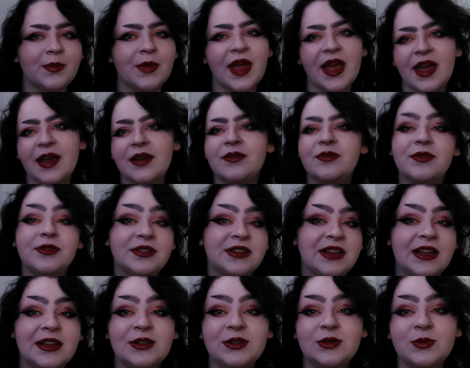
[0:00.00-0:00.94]

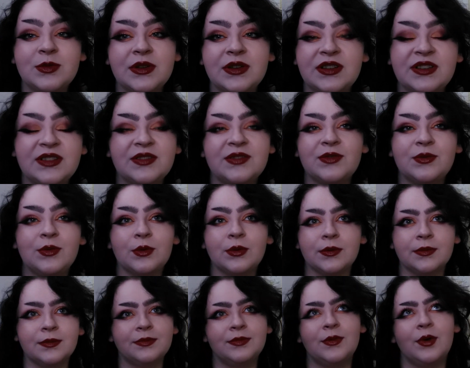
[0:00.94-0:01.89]
advertisement for
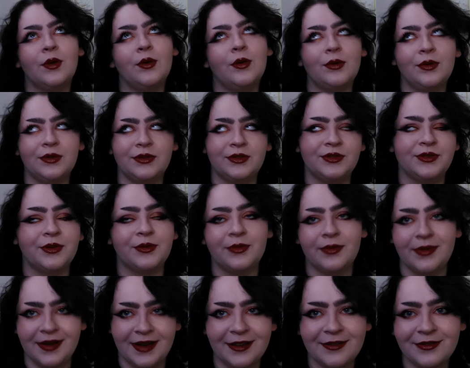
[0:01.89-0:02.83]
Kohl's or
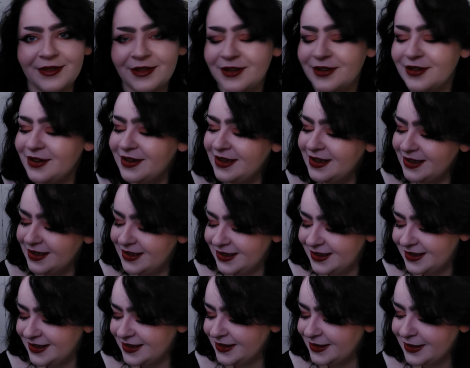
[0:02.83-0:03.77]
whatever.
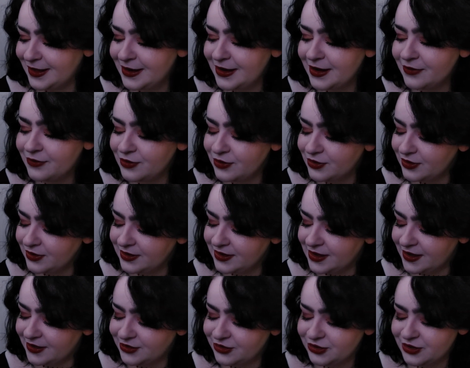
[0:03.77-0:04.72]
They never look
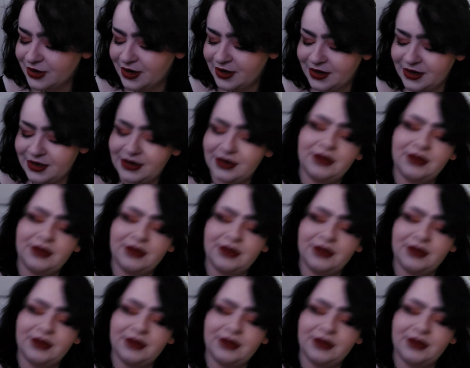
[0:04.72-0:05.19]
that shiny,